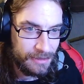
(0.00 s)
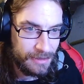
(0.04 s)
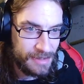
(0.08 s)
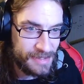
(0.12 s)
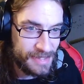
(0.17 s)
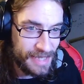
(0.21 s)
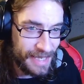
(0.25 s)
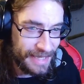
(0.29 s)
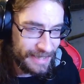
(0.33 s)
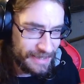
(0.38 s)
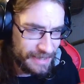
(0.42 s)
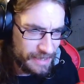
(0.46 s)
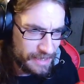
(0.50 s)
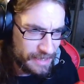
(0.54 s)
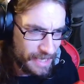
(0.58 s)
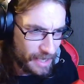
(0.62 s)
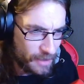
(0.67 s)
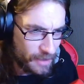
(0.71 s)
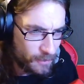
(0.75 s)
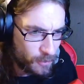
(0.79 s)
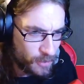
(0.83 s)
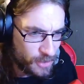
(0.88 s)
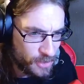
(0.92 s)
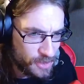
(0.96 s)
Sadly,
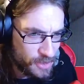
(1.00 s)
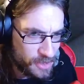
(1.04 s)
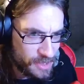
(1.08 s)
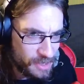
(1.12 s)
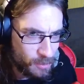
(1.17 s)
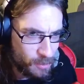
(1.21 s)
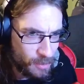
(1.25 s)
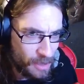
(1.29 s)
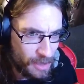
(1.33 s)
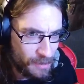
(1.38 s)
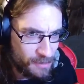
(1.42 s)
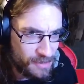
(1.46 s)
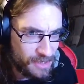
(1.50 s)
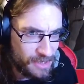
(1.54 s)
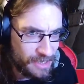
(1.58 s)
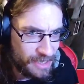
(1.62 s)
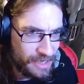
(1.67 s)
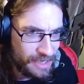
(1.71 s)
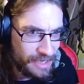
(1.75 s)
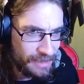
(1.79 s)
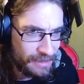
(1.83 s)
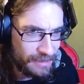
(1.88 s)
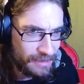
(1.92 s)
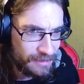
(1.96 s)
not, when your team wiped, you
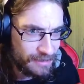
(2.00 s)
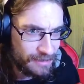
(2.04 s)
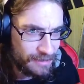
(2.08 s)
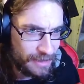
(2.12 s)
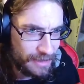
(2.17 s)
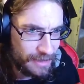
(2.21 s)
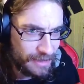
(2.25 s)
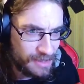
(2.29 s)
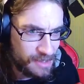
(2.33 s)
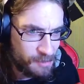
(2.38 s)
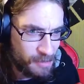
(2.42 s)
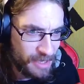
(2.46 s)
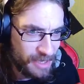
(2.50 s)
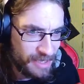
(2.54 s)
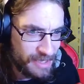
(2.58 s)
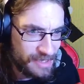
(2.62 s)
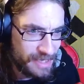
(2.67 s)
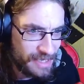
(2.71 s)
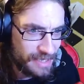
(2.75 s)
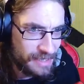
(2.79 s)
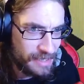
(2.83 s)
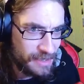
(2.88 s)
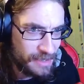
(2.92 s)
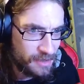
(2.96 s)
can't like
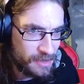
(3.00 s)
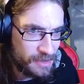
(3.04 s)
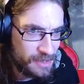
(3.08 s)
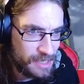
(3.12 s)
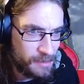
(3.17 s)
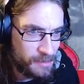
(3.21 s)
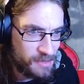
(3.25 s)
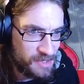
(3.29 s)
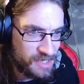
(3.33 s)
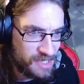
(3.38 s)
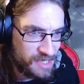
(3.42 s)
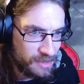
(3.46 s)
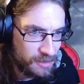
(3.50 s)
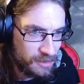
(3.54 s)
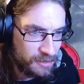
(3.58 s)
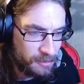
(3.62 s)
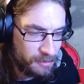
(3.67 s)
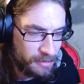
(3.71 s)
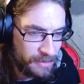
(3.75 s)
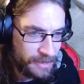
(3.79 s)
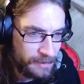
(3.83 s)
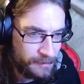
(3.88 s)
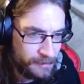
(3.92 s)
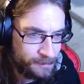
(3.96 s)
spectate the other team still,
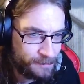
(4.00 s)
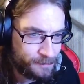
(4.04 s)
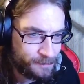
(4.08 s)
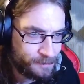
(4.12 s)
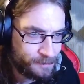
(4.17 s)
but